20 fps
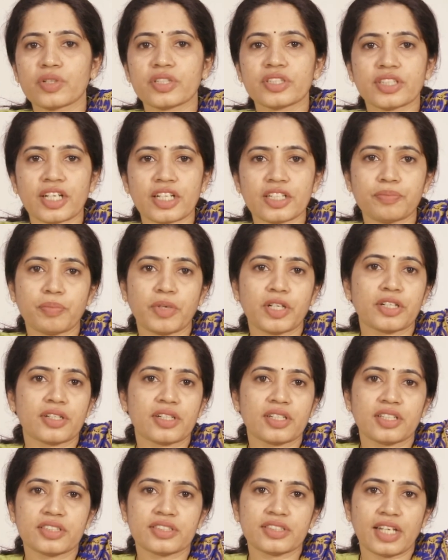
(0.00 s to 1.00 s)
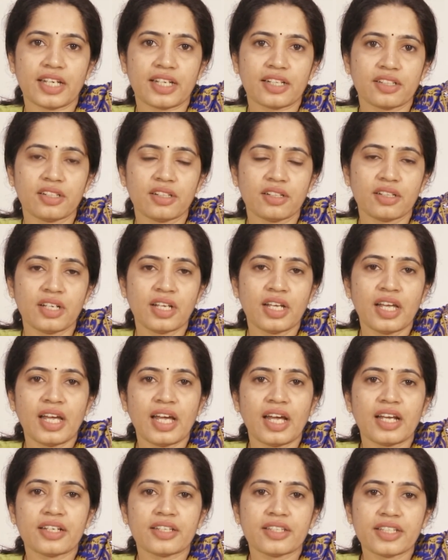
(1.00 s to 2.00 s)
in that particular cycle,
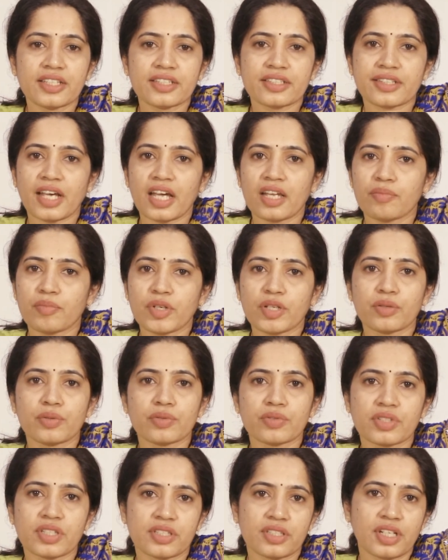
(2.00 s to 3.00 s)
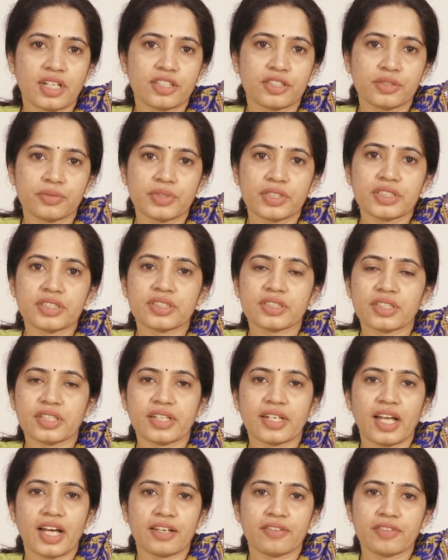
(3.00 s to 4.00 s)
and these can be used as an adjuvants
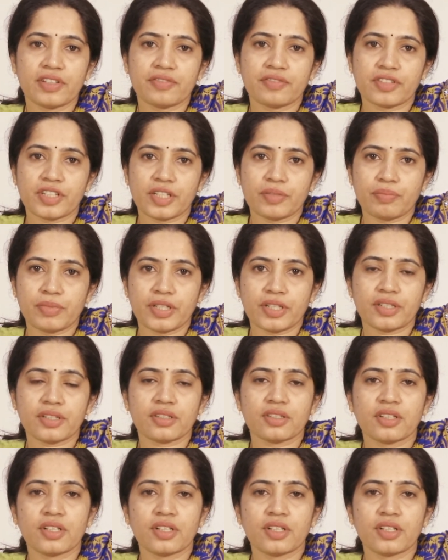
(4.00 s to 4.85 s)
in IVF treatment.